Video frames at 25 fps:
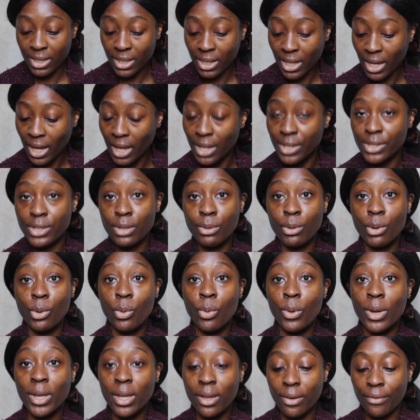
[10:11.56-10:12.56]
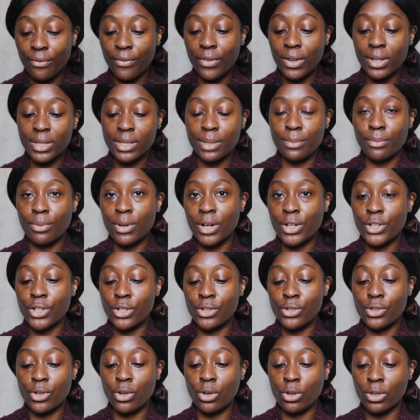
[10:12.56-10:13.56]
Okay, so quick first
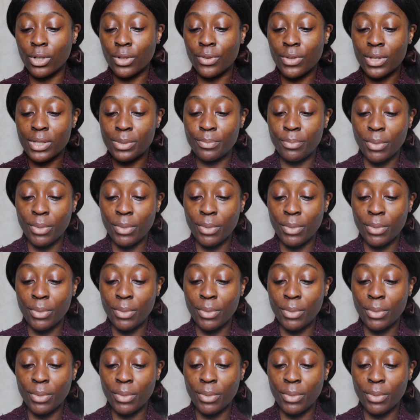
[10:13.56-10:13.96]
impressions on this